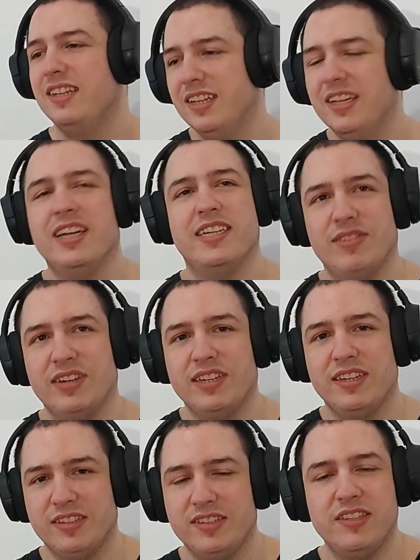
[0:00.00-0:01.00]
kind of like
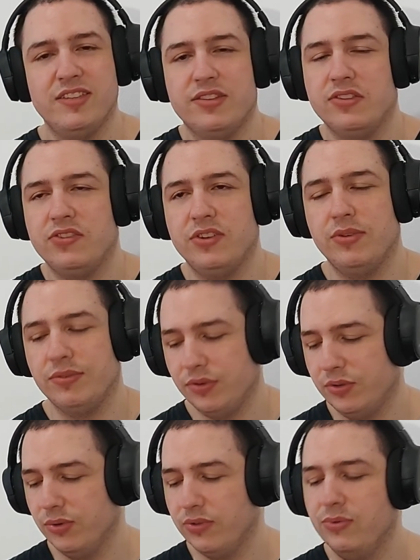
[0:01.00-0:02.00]
that. I think it's children
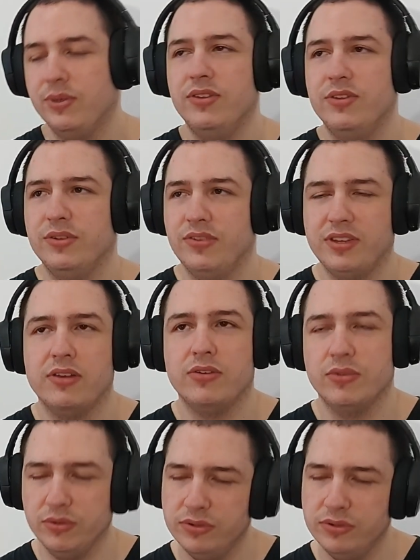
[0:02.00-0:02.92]
vocals doing the second go.